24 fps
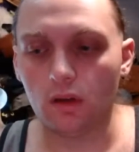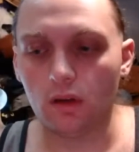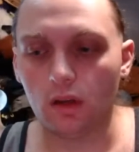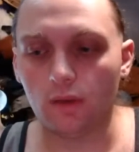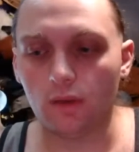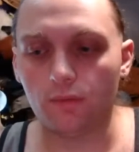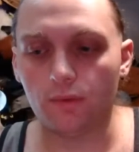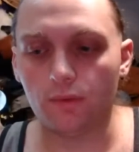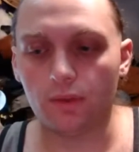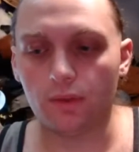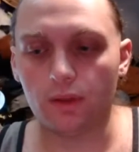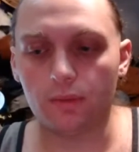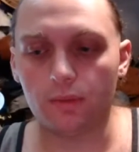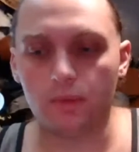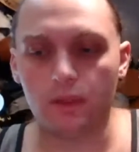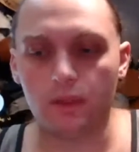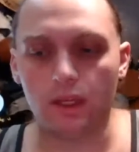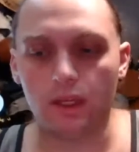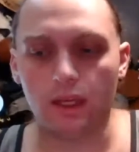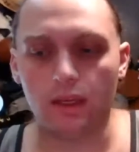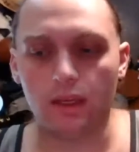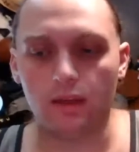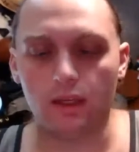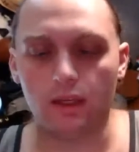And for them
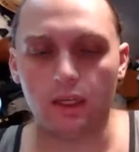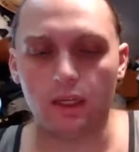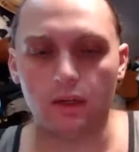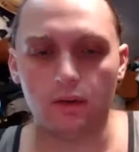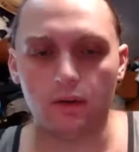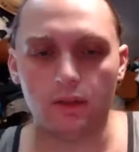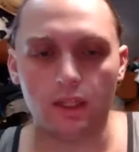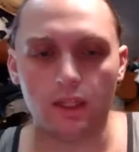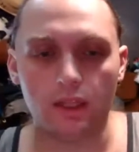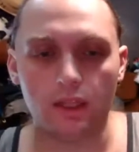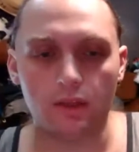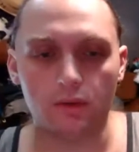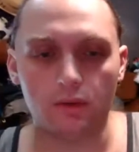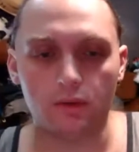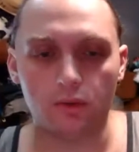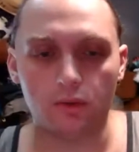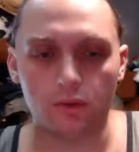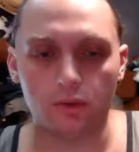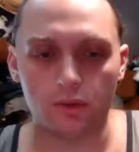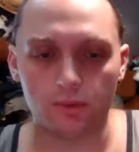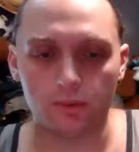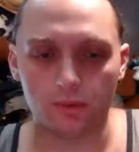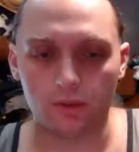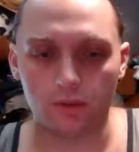to hear that their
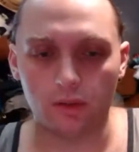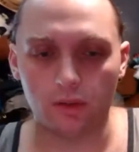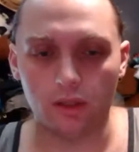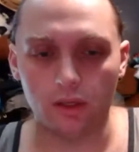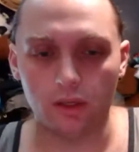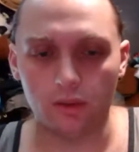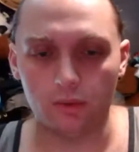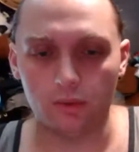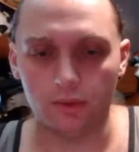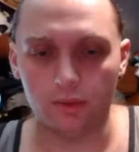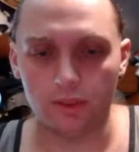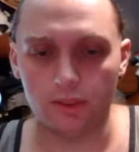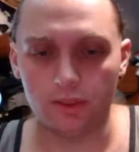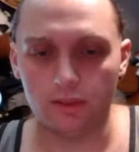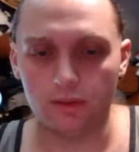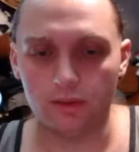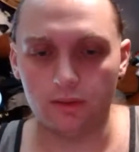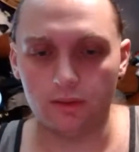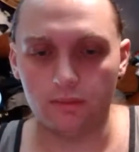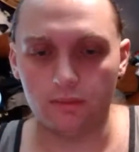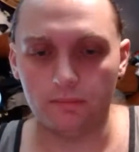doors were closed,